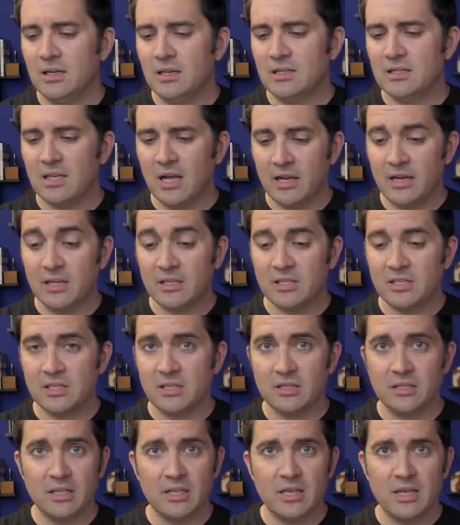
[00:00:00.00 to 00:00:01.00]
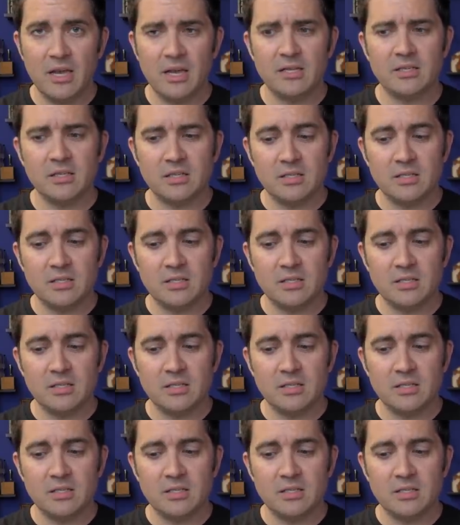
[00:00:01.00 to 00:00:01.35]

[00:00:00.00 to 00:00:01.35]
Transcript: it's not necessarily the case,